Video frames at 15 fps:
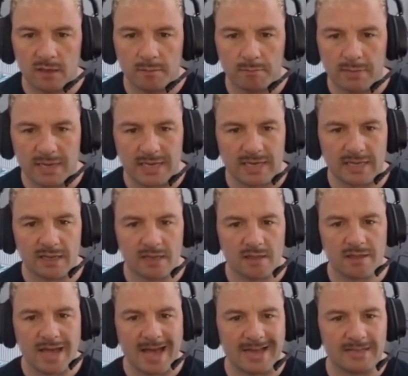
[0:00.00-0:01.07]
meaning
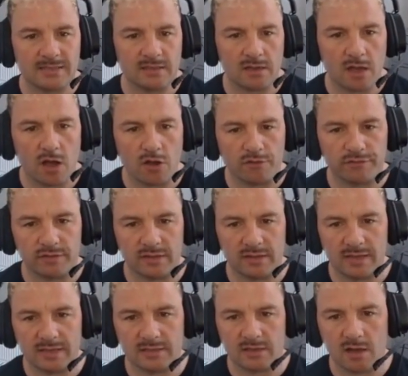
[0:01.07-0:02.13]
that hopefully
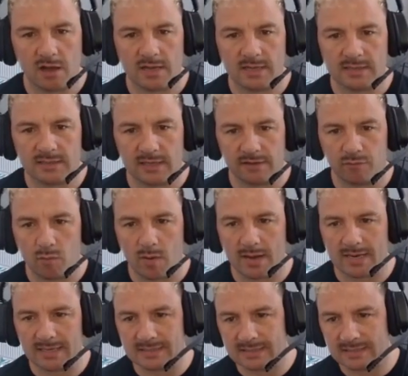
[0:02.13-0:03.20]
these guys, if
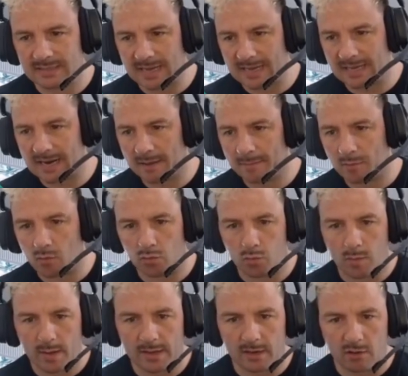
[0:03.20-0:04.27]
one is taken up all
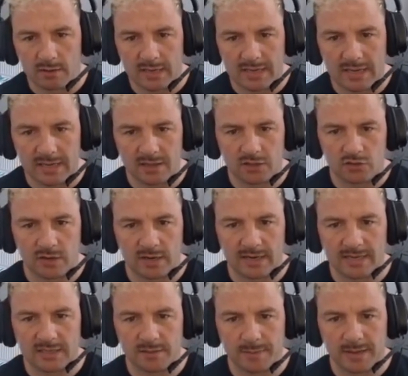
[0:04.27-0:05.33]
the way along here, the train
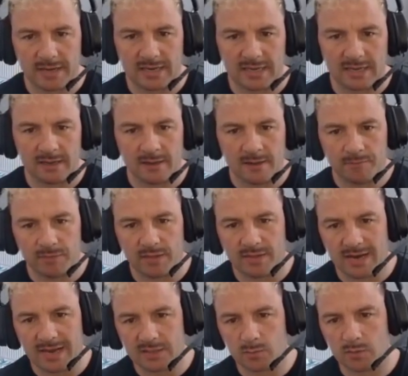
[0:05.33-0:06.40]
ends about here, then
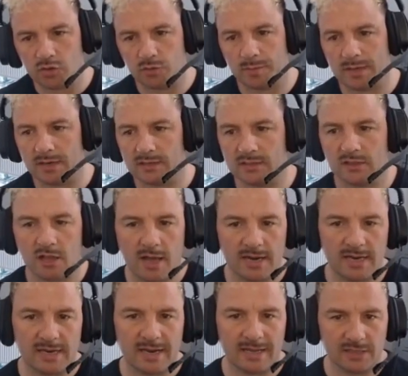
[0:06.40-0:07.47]
the next one should be able to
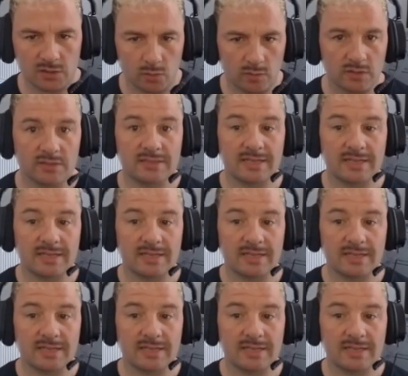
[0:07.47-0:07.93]
slide in next to it and